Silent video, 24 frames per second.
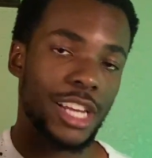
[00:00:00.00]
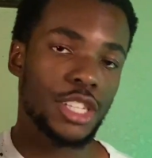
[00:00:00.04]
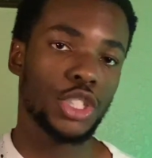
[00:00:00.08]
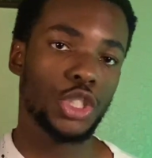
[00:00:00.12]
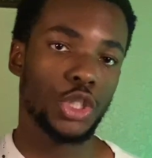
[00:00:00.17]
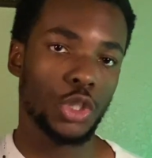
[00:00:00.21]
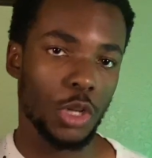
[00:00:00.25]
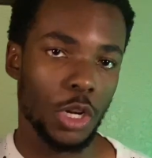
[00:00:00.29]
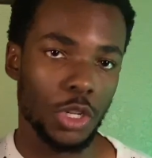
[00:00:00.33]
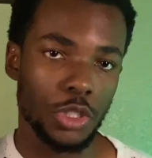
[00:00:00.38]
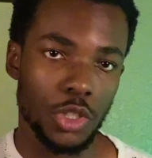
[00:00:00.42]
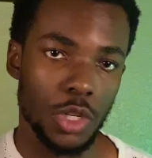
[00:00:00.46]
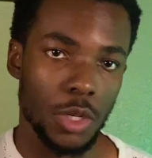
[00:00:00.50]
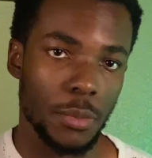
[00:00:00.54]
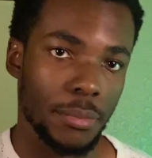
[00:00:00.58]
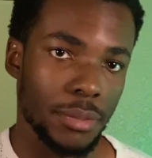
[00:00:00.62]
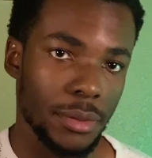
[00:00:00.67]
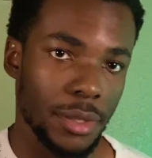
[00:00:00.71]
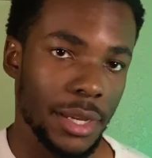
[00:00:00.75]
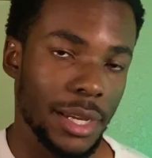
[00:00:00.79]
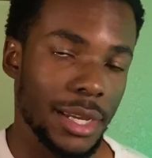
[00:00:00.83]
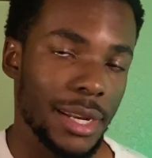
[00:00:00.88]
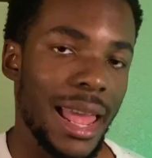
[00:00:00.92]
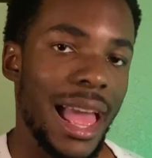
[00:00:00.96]
structure
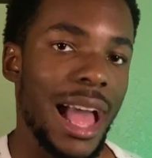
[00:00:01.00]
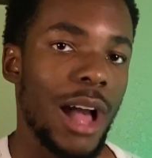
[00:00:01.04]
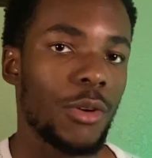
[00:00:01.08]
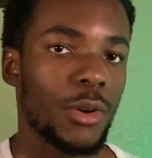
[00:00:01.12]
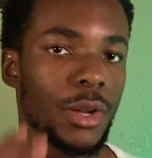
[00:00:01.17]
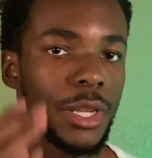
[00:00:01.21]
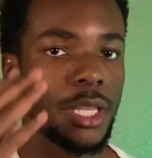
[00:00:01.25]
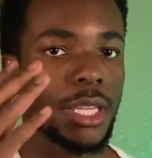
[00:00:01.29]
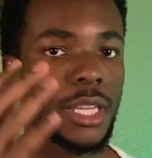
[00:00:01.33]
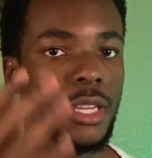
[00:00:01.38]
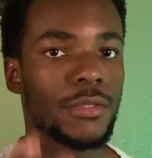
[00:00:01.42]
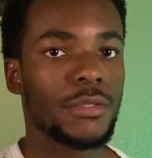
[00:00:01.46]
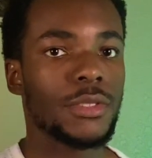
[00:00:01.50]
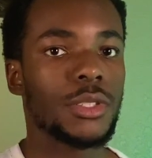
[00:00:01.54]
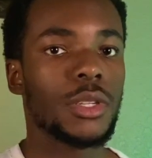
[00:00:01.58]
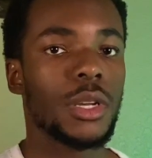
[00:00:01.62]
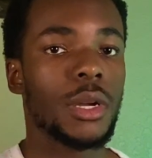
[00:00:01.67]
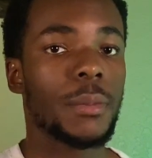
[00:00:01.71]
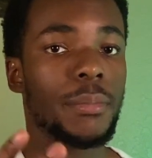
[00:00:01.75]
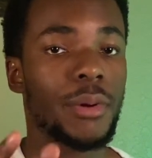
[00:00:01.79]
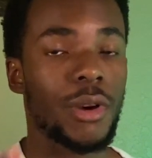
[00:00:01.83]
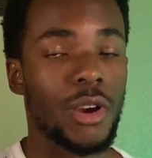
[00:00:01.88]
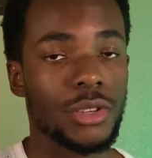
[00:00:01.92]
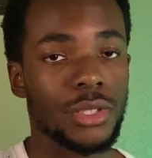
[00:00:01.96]
plan I would give to a
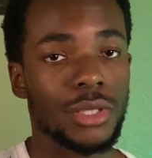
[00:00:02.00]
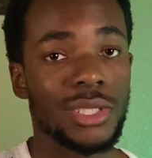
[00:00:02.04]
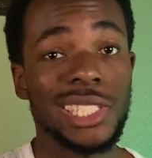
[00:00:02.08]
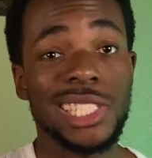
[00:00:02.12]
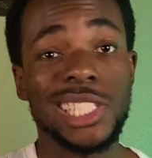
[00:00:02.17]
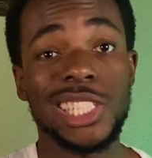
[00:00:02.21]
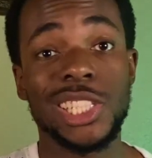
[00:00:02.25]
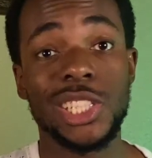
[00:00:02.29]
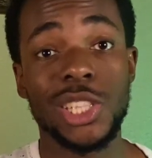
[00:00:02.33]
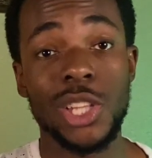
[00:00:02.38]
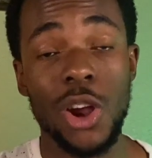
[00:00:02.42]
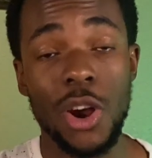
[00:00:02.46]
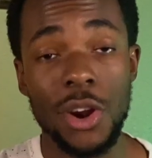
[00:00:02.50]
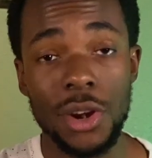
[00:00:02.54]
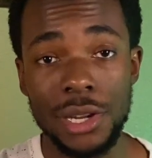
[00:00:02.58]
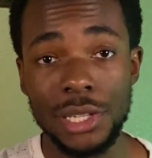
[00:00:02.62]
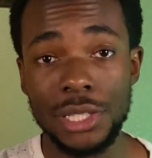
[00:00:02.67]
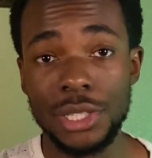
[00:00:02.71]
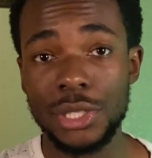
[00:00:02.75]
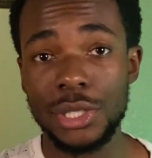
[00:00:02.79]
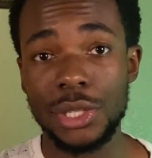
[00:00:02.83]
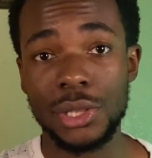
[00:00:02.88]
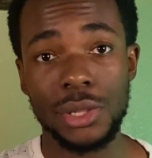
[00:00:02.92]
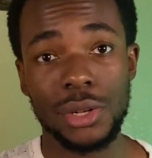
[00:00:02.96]
person
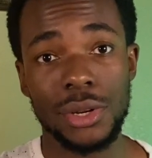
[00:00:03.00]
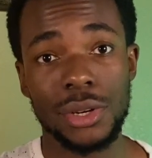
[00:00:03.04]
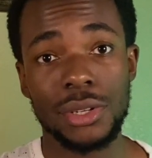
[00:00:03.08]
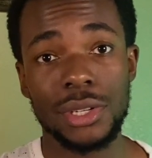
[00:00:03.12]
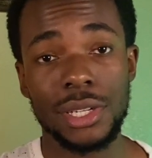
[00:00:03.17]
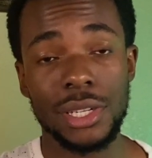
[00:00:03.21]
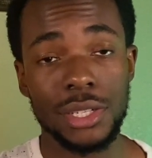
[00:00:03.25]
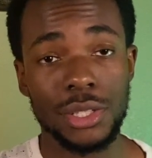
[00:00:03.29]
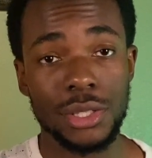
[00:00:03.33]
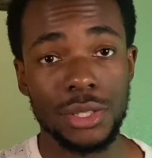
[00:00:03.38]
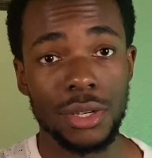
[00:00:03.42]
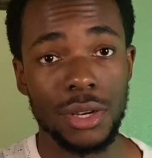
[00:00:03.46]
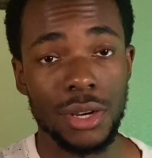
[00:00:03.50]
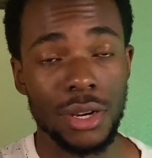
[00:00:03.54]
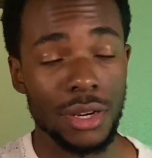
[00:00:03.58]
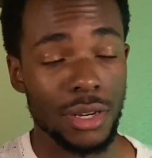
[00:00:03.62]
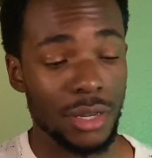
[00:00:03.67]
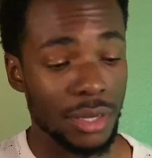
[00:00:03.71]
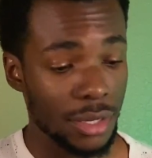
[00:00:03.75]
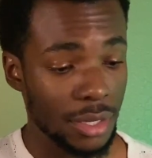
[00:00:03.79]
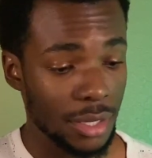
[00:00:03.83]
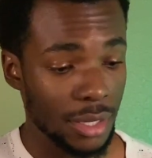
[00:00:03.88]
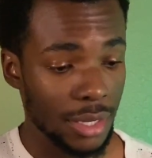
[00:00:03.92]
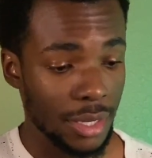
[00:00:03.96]
starting to learn the guitar
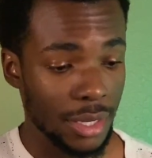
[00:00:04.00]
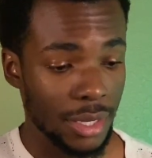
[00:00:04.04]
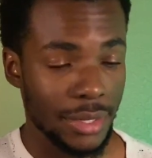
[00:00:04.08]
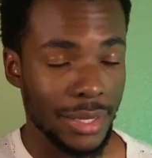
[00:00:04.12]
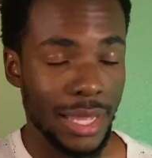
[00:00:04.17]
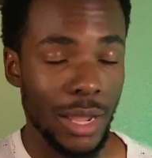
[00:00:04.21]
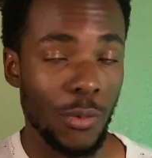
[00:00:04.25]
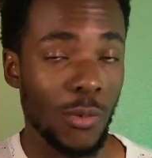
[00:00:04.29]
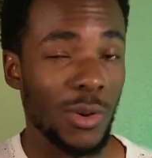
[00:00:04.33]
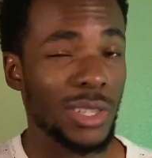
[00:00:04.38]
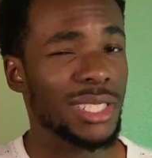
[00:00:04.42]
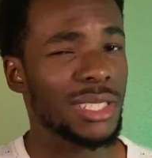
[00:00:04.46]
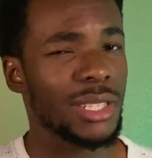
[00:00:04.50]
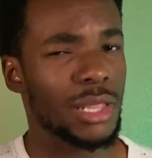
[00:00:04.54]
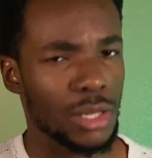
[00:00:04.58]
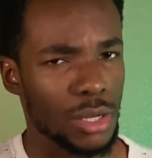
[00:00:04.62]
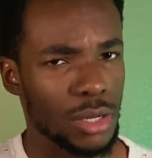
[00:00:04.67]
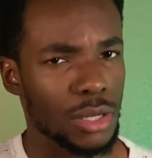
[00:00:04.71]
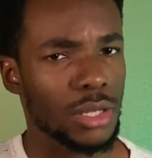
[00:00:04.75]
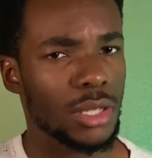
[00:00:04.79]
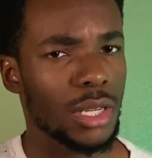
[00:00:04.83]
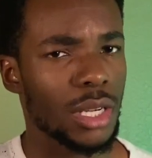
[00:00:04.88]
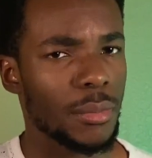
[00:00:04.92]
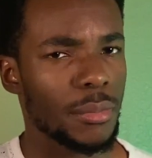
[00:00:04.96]
that wants to
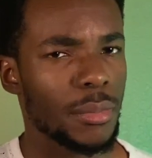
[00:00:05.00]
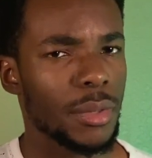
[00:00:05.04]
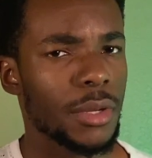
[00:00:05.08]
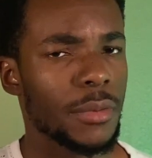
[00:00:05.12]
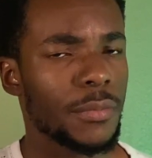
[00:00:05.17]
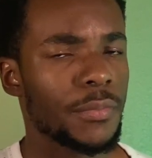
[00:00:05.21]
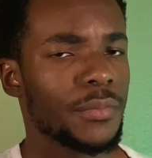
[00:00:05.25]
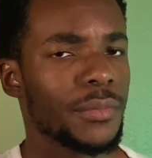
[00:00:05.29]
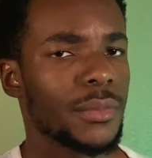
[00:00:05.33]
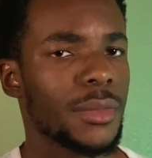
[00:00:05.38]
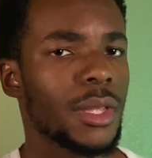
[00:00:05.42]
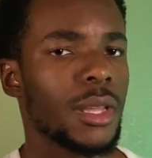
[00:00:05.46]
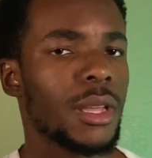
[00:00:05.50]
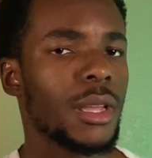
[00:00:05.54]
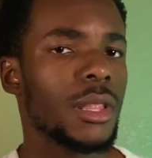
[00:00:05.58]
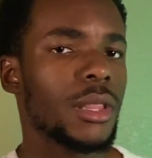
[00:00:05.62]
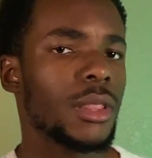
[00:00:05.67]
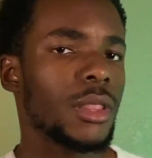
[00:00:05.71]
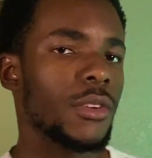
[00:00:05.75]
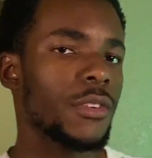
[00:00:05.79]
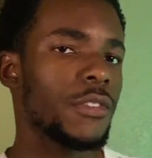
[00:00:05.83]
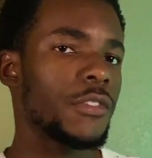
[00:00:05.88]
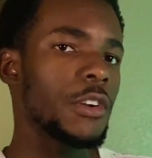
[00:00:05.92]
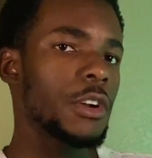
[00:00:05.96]
learn kompa.
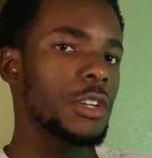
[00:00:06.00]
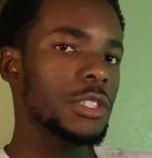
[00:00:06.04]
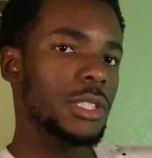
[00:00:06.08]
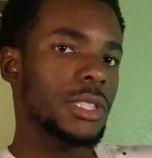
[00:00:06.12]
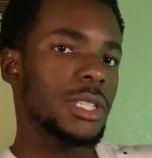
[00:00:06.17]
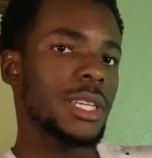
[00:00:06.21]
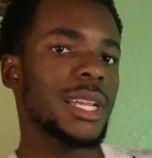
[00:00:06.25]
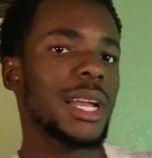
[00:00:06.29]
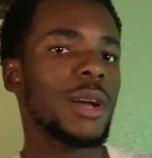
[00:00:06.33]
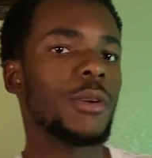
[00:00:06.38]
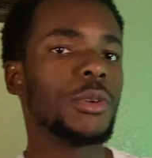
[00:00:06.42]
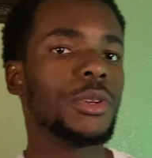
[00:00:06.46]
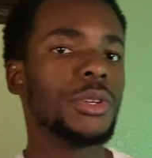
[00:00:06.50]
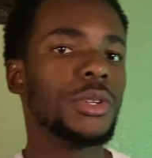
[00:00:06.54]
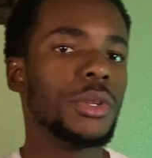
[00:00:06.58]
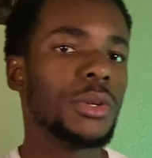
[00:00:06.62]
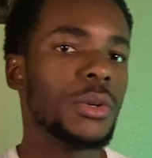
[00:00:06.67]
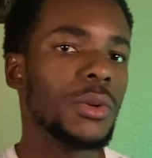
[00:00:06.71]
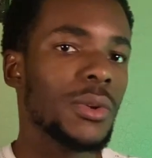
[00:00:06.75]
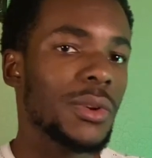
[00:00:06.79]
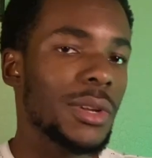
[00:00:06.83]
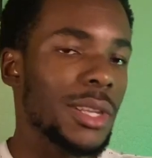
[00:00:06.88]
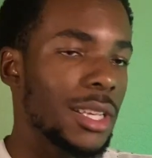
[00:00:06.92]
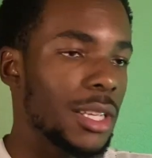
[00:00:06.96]
The first thing I would
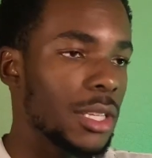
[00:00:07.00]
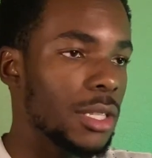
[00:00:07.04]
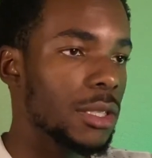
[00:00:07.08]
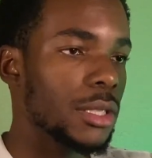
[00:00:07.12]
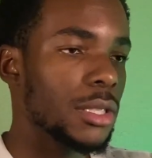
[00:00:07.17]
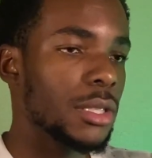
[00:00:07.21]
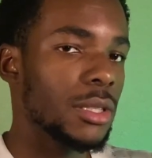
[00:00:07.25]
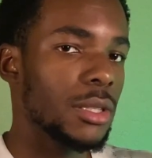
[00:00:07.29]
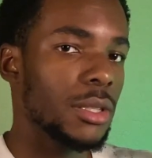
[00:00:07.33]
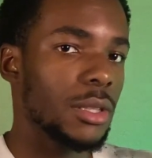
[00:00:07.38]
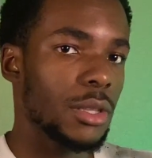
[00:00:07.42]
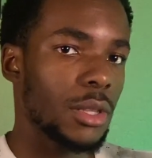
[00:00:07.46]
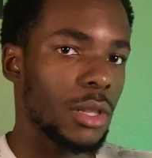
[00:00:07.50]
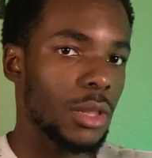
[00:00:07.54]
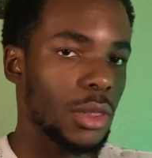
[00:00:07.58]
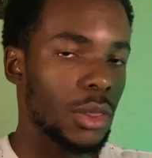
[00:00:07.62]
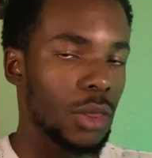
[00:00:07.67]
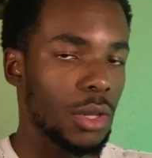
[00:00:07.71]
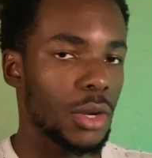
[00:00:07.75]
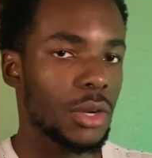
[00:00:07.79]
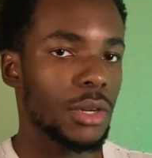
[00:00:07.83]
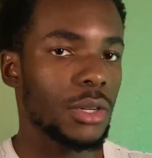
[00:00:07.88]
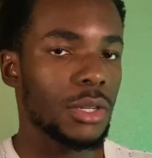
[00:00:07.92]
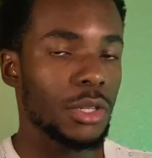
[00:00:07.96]
do is
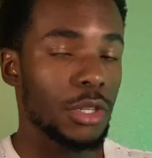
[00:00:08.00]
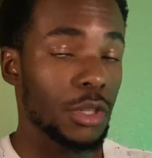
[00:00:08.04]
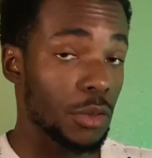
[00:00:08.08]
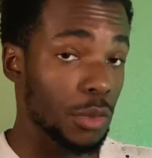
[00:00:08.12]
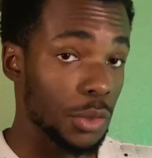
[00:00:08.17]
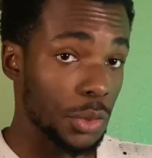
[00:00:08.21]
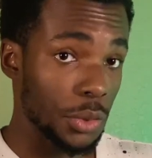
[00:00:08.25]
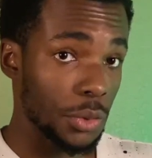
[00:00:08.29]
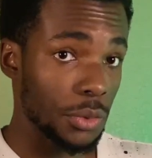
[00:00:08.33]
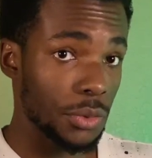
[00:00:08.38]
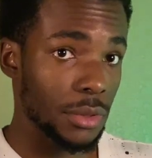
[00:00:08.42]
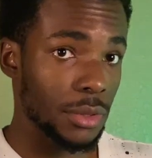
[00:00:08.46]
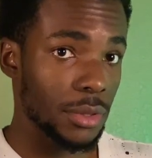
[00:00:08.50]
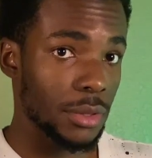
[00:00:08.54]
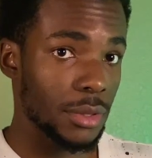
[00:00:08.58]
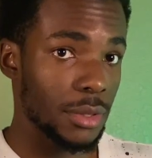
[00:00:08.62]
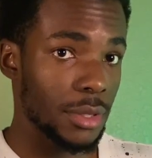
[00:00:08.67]
learn the grooves.